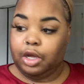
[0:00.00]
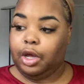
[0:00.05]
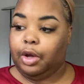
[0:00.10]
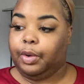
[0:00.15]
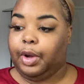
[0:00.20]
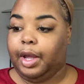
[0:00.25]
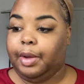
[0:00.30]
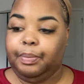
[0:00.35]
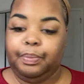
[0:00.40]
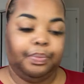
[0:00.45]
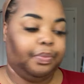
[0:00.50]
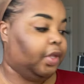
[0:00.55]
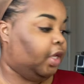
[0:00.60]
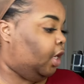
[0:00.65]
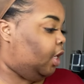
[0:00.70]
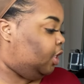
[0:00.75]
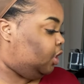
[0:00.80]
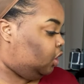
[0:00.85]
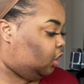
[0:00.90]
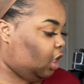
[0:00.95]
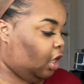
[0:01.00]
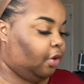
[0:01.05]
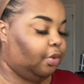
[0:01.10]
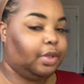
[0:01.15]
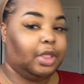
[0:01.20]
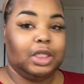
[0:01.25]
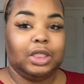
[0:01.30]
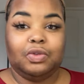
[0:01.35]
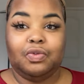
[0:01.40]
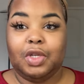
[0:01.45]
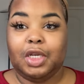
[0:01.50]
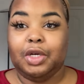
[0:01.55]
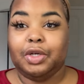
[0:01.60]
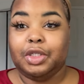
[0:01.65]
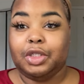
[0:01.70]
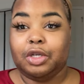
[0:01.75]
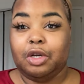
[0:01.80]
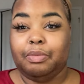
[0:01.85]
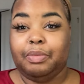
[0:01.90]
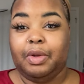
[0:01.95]
Okay, so this video
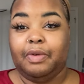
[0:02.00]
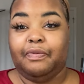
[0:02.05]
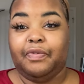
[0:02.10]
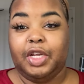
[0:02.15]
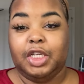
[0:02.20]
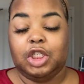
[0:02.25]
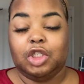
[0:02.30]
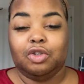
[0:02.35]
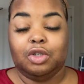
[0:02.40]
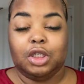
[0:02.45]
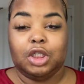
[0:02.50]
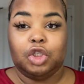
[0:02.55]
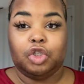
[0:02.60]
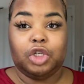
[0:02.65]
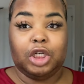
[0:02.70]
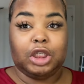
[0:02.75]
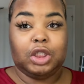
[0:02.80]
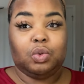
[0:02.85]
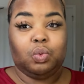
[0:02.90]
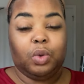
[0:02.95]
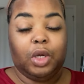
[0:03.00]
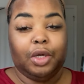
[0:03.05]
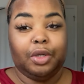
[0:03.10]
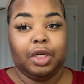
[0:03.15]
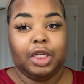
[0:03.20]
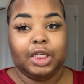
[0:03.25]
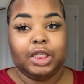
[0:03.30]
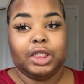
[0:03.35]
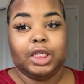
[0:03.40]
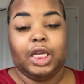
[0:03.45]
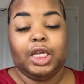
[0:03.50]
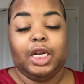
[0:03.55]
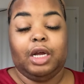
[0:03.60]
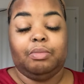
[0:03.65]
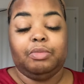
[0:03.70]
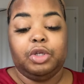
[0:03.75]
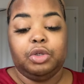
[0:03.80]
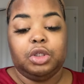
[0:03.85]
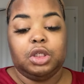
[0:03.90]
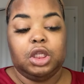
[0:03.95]
is going to be featuring Tress Wellness, and
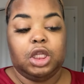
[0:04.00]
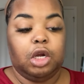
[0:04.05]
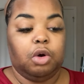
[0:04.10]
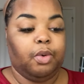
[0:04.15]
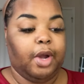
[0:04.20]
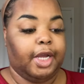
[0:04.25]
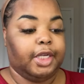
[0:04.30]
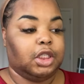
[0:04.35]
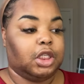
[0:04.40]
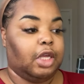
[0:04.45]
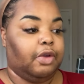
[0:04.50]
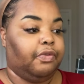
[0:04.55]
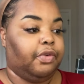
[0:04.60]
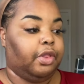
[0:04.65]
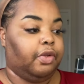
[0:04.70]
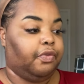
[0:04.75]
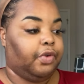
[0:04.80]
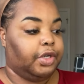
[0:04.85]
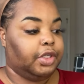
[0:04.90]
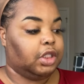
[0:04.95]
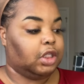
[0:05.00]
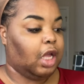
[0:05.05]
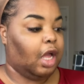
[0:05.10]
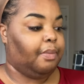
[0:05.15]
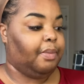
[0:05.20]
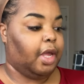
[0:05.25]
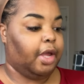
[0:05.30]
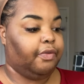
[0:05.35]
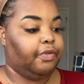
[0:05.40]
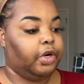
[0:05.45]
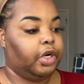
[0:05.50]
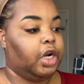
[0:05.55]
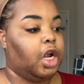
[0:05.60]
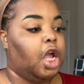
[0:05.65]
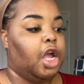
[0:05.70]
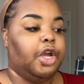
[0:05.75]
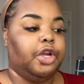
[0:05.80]
I'm using their wax kit for the first time ever.